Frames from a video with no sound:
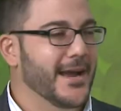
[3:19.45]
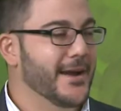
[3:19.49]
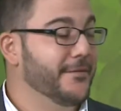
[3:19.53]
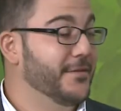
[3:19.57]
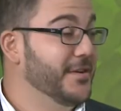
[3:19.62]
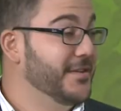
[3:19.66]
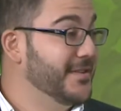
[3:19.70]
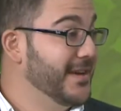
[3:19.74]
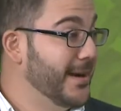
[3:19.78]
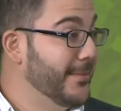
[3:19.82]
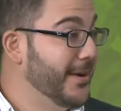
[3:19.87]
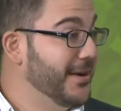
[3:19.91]

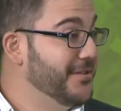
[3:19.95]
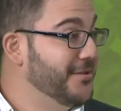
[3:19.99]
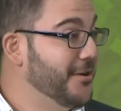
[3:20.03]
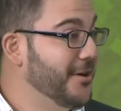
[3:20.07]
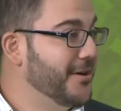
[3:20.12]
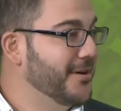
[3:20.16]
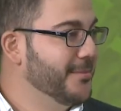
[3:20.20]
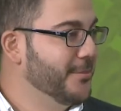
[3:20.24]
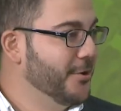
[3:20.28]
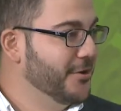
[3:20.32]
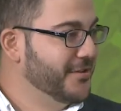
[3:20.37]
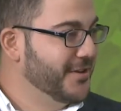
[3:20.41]
every time I
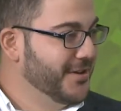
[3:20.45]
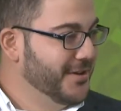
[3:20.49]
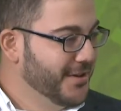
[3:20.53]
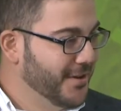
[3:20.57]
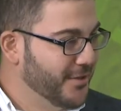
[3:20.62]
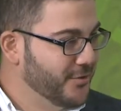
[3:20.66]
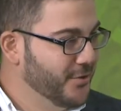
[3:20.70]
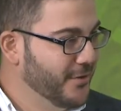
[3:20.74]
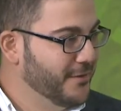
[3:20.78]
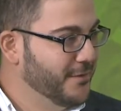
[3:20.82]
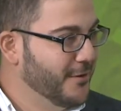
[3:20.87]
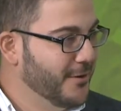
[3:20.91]
talk about
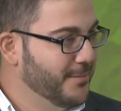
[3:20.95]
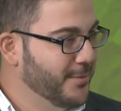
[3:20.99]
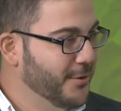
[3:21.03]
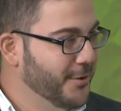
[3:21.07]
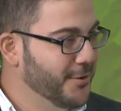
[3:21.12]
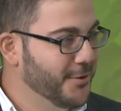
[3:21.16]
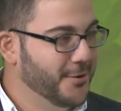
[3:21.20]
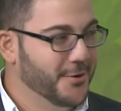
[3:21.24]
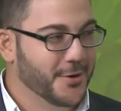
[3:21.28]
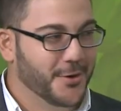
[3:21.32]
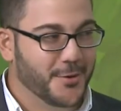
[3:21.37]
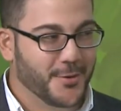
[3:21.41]
Industry
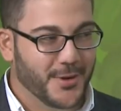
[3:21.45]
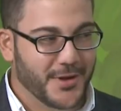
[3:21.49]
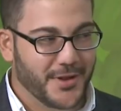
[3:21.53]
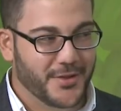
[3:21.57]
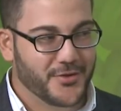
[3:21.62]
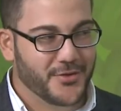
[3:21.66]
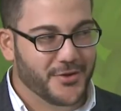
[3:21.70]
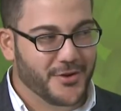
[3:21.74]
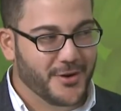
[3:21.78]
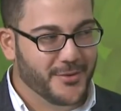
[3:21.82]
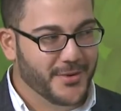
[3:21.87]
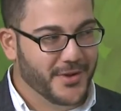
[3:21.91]
4.0, the
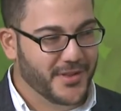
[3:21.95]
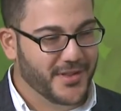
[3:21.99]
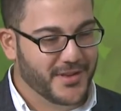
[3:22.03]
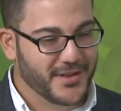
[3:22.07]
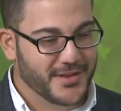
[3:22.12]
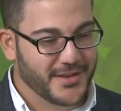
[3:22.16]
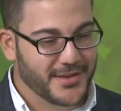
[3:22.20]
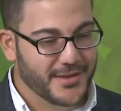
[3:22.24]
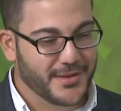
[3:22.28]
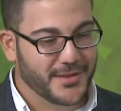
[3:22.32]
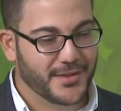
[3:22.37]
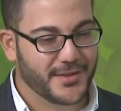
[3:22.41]
question always
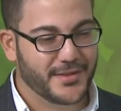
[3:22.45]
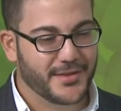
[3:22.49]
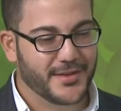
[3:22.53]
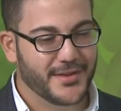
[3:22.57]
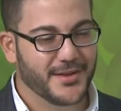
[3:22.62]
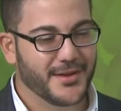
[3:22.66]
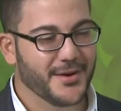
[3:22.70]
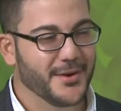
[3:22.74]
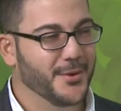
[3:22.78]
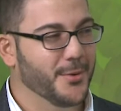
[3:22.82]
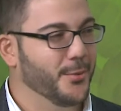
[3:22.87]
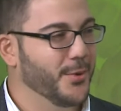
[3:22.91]
is,
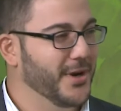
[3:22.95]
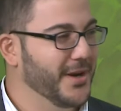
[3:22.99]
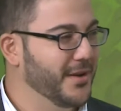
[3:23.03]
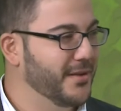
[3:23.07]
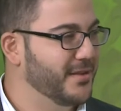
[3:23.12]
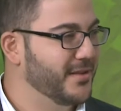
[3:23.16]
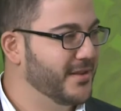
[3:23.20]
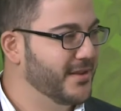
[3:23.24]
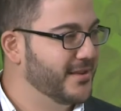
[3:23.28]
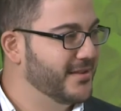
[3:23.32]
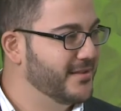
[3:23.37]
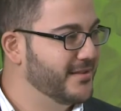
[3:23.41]
what
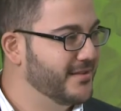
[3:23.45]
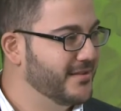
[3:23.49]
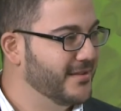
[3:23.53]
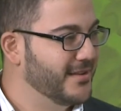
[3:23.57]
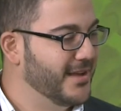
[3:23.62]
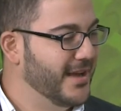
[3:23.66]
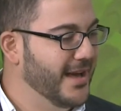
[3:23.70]
is it?